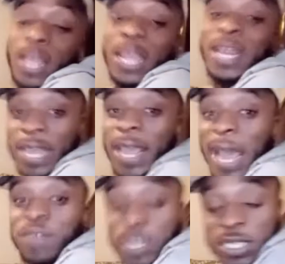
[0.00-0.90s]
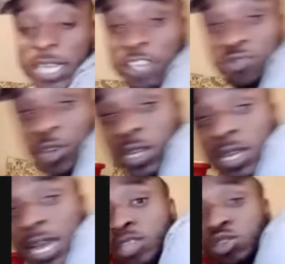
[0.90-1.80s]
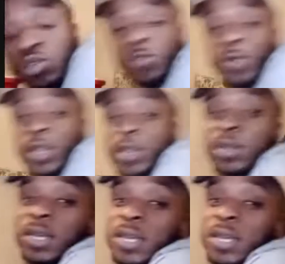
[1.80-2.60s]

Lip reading: He did have a detached retina, not a torn retina.